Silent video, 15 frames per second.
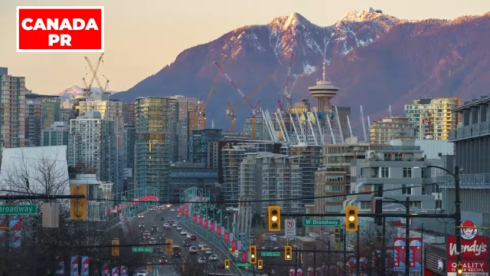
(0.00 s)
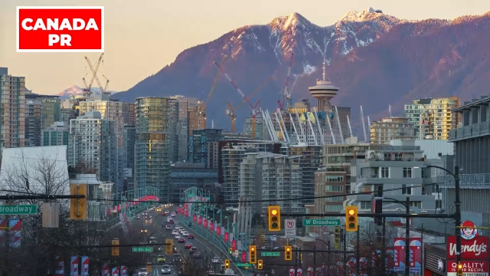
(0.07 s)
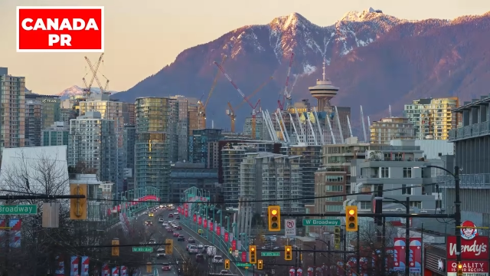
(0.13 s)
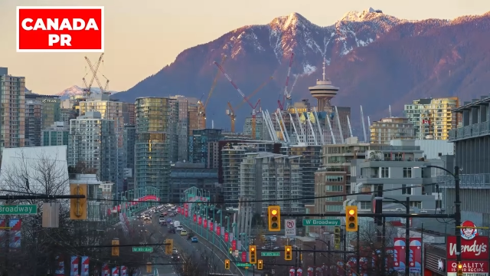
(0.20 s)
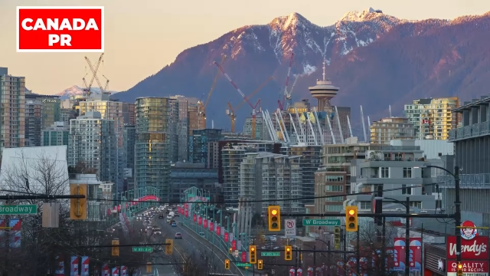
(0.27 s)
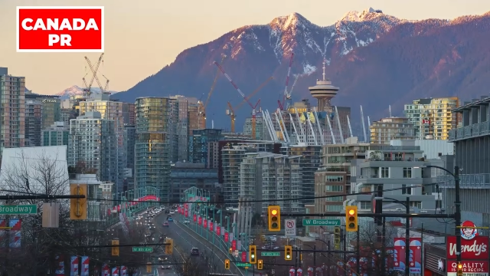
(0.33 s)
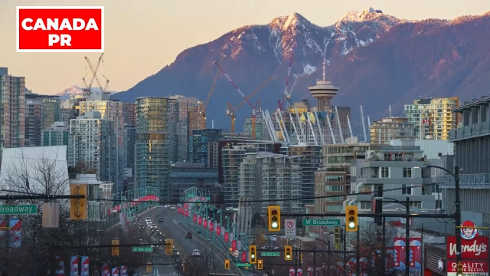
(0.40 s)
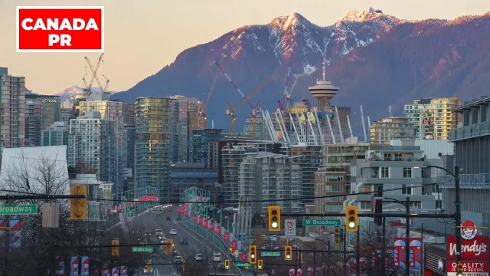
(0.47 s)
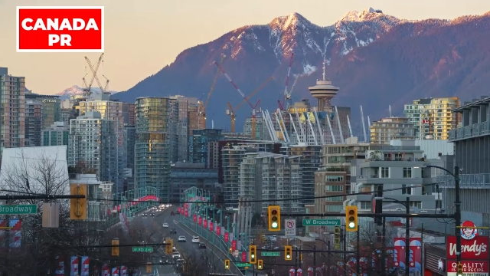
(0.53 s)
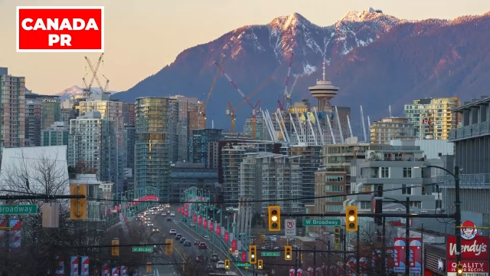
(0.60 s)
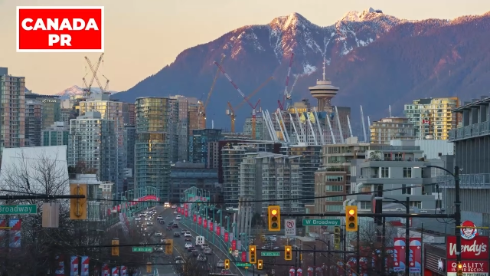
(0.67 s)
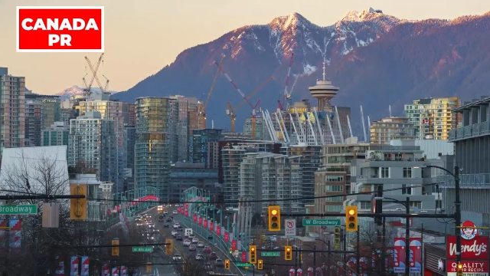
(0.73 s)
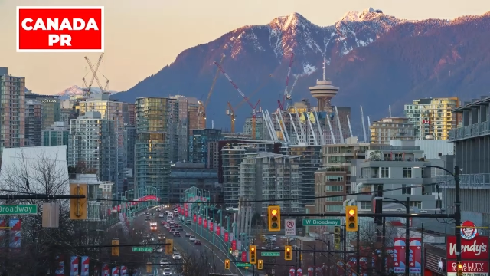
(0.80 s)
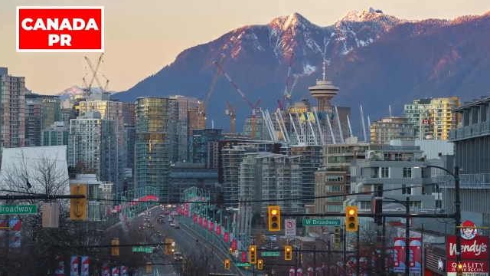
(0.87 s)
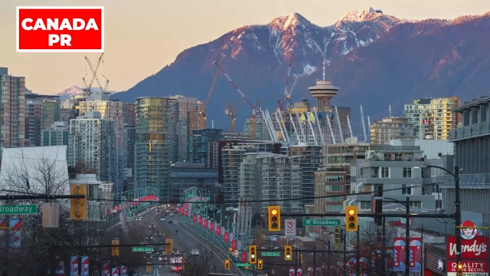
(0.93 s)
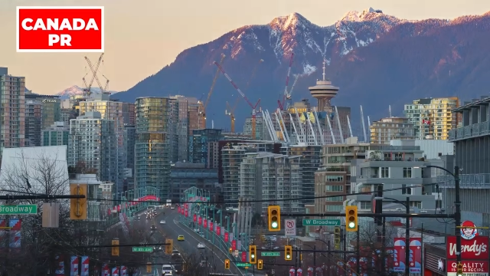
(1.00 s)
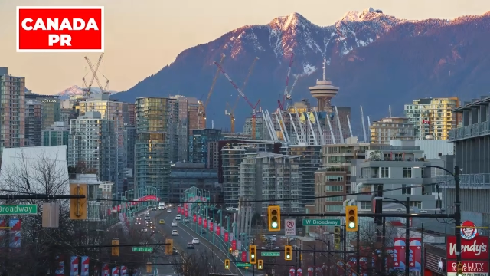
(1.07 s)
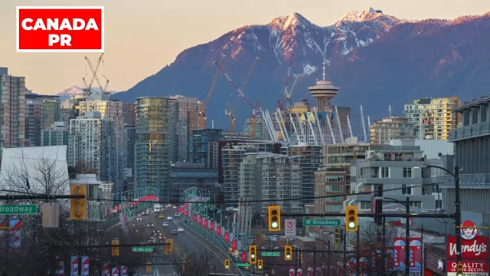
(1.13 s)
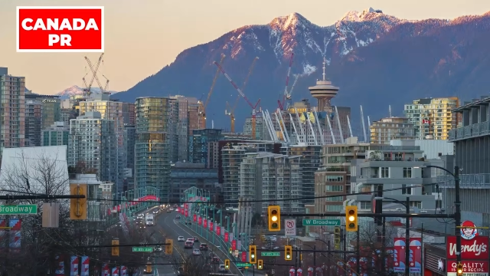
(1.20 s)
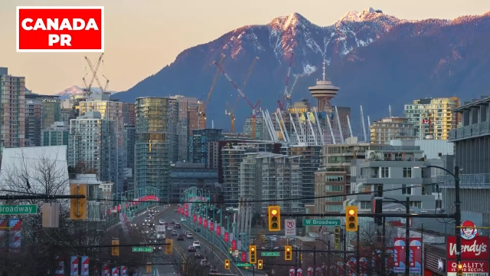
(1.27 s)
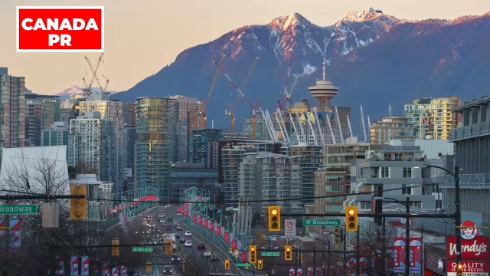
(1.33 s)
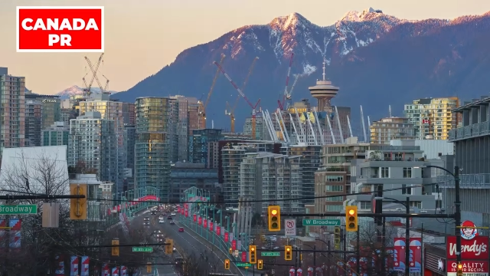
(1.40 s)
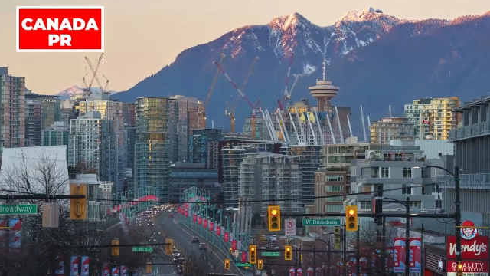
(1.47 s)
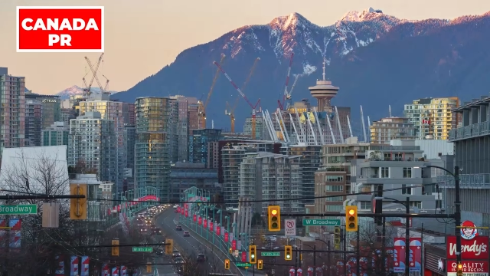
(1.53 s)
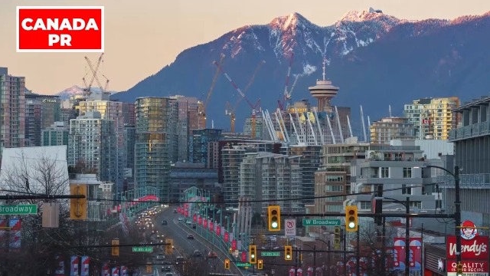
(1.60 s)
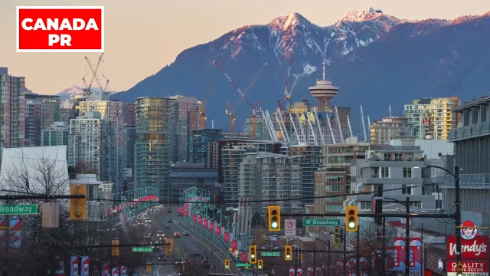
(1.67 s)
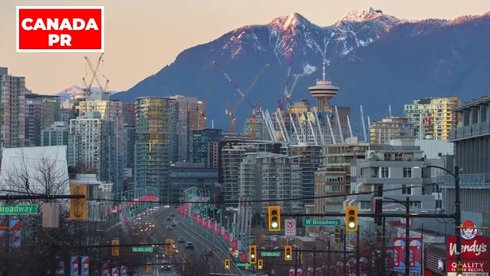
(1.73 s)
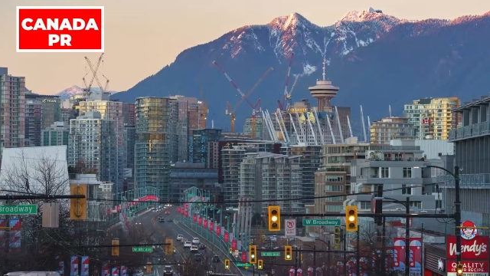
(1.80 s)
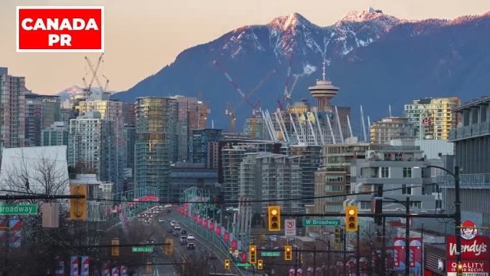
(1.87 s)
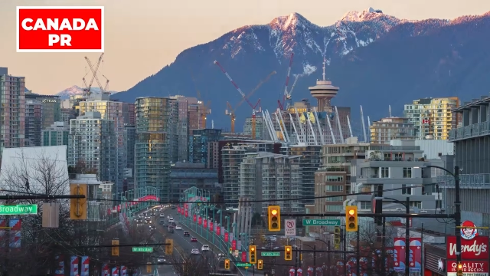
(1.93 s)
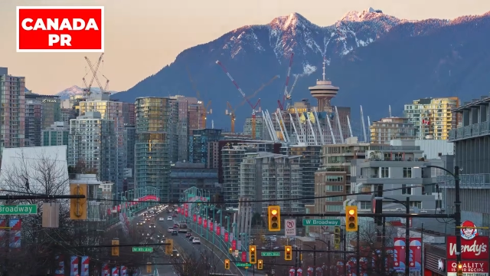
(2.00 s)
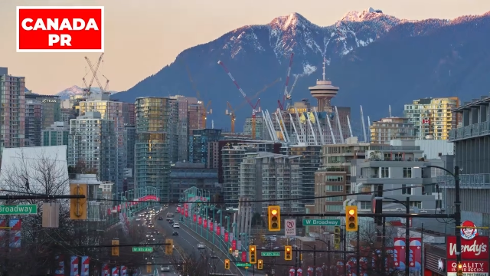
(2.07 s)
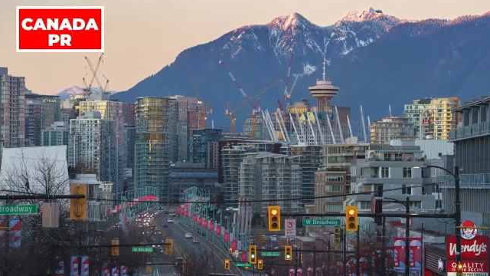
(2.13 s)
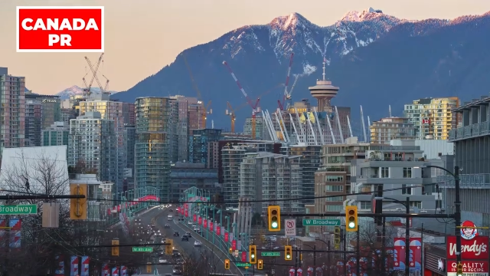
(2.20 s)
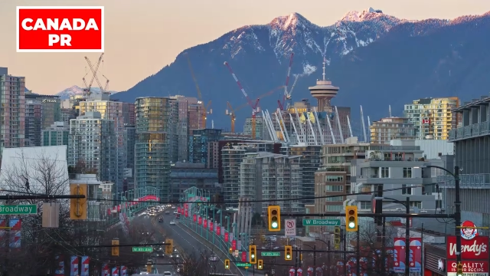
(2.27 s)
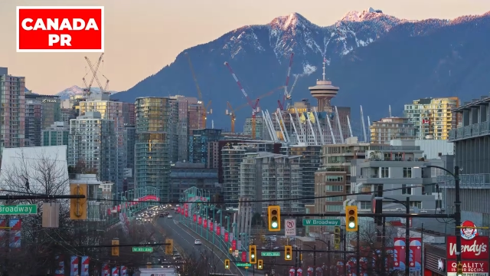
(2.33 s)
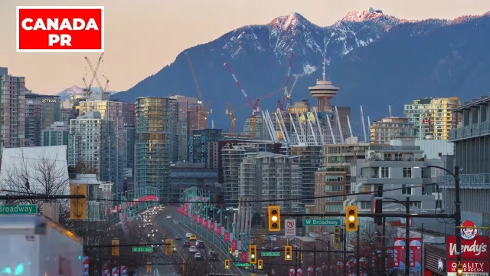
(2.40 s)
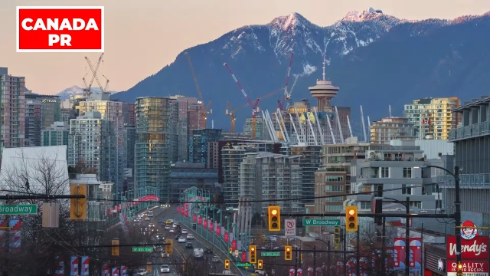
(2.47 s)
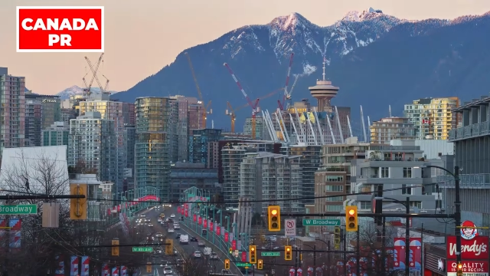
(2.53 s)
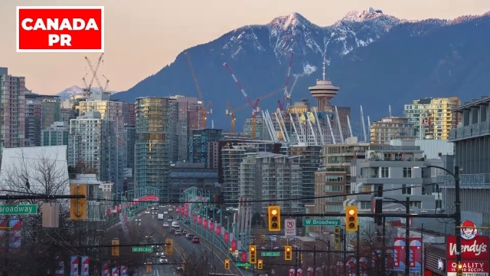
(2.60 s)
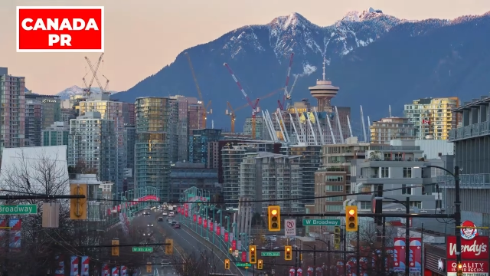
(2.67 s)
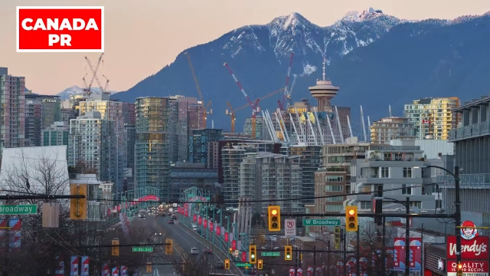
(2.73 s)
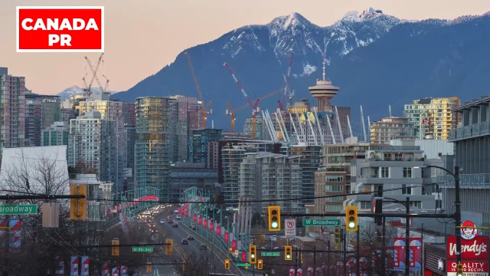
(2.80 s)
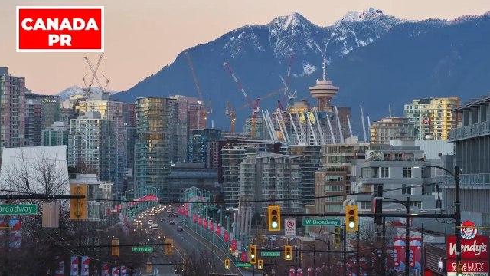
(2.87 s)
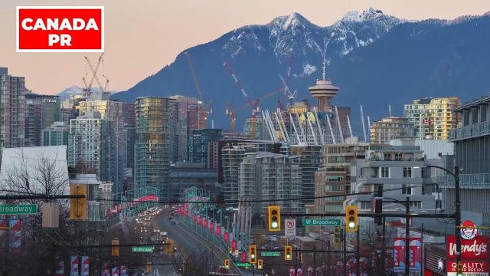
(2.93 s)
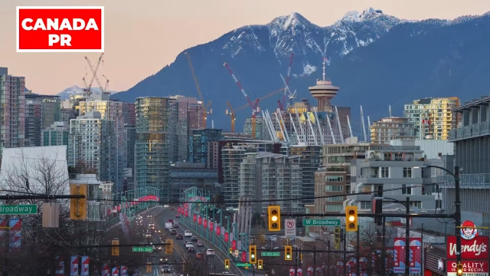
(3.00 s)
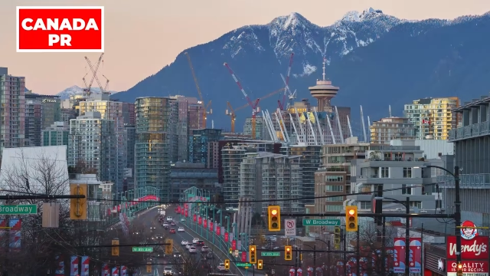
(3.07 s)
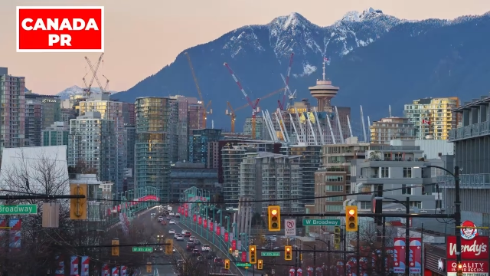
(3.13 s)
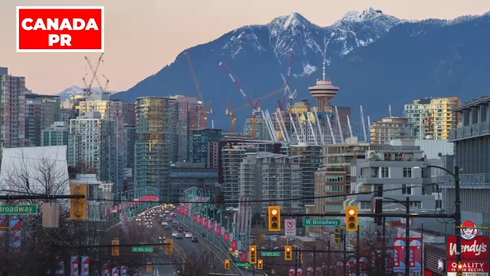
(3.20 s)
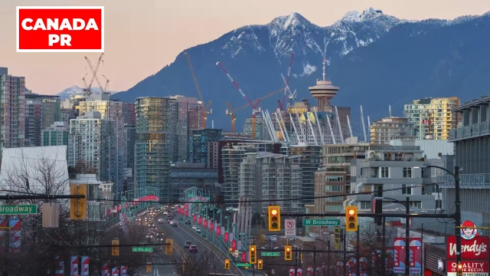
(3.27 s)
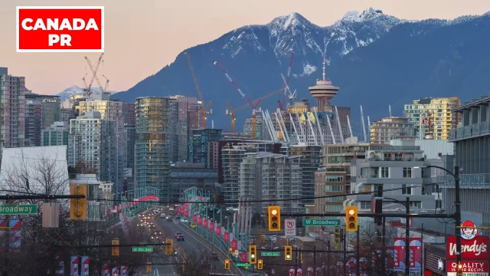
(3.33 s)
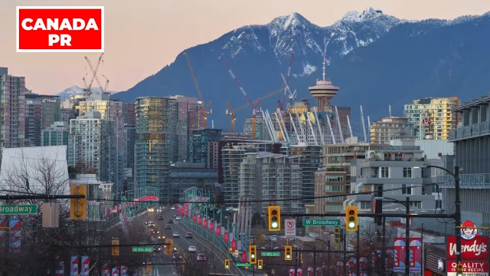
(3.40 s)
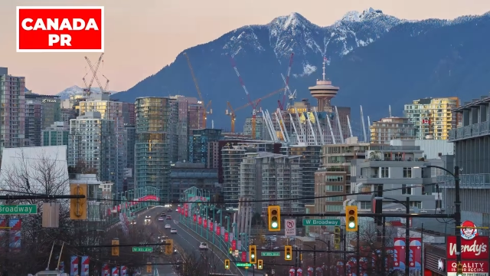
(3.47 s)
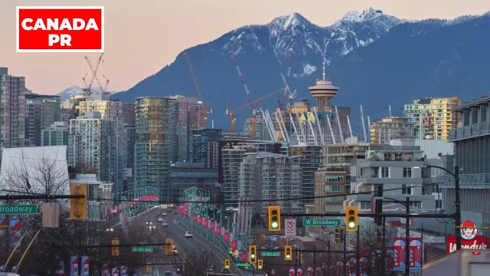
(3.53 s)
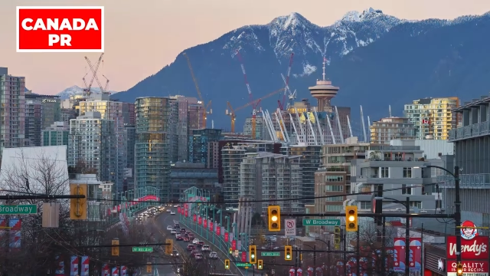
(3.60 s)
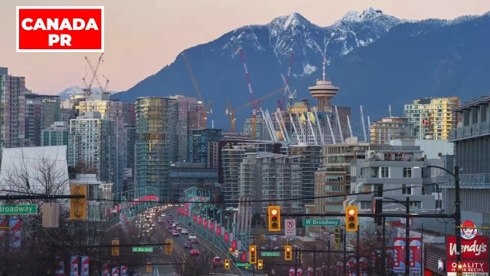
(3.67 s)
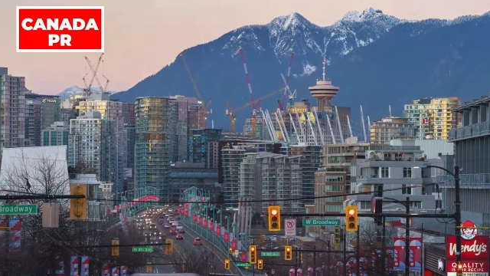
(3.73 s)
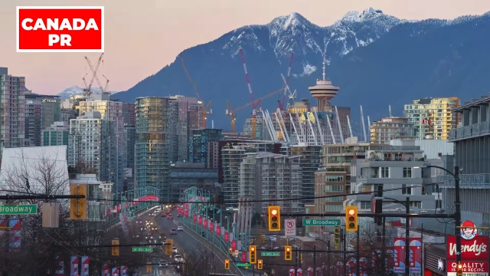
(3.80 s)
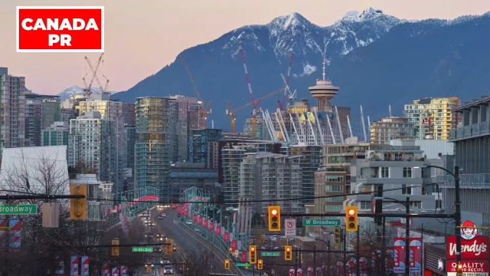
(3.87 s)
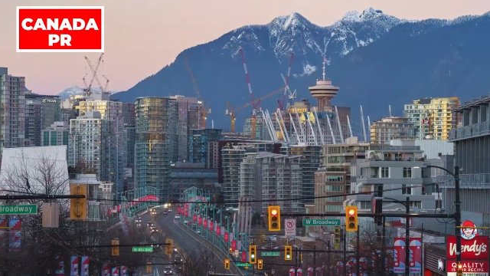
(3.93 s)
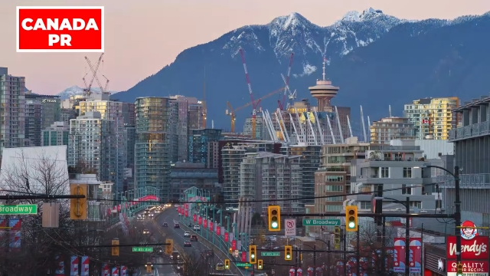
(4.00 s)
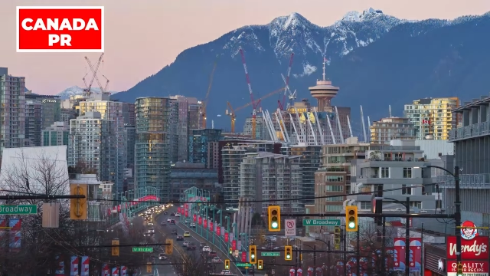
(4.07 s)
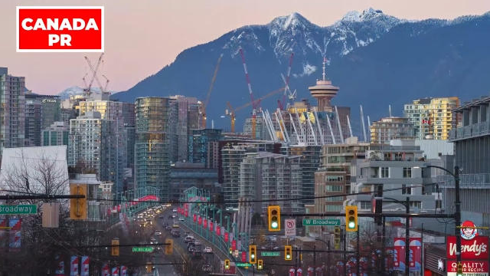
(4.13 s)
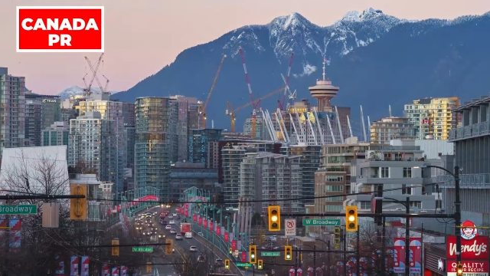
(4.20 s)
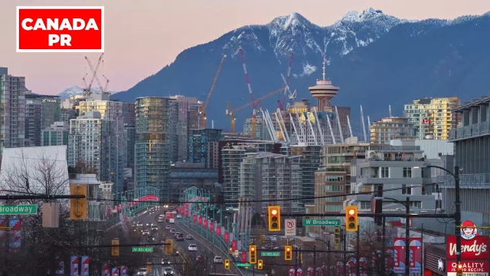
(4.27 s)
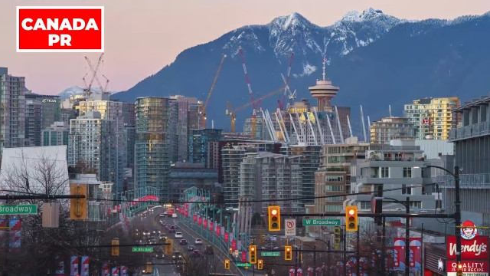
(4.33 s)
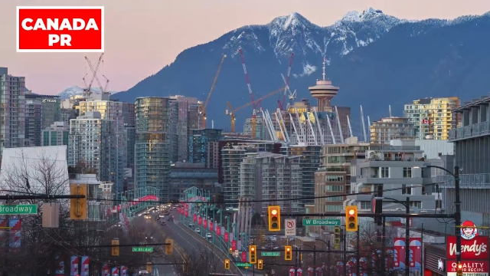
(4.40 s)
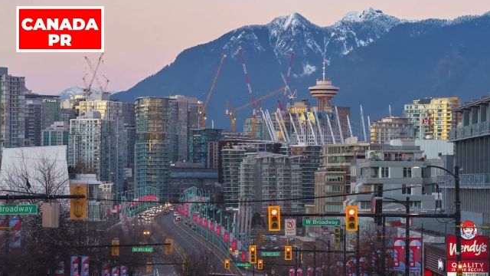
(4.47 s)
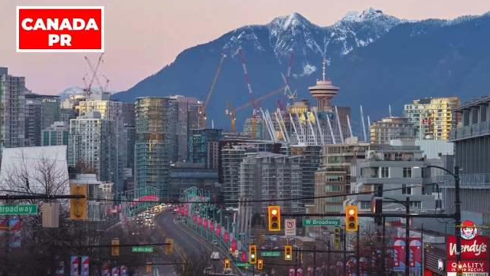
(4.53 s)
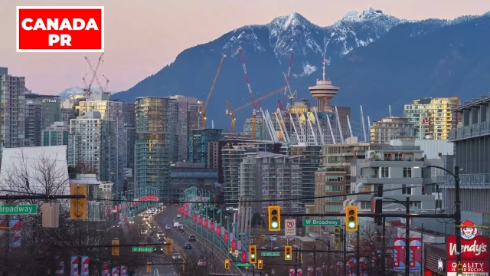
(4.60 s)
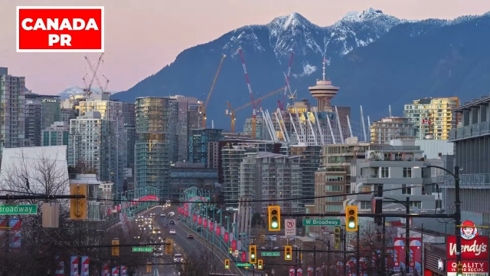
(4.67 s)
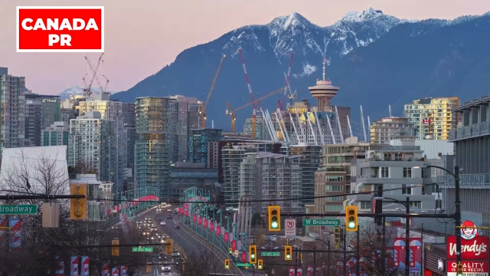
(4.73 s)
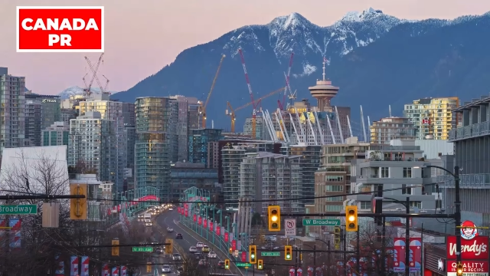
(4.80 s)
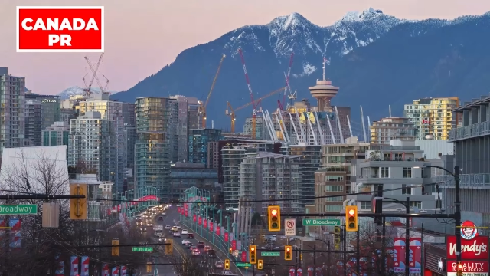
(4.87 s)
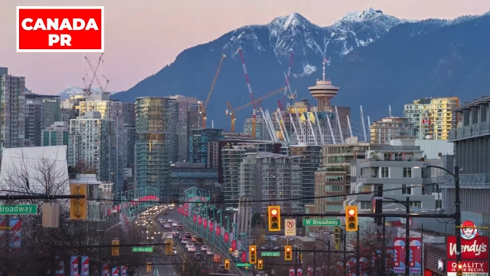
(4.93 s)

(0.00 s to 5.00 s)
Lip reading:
No face is visible, so there are no lips to read.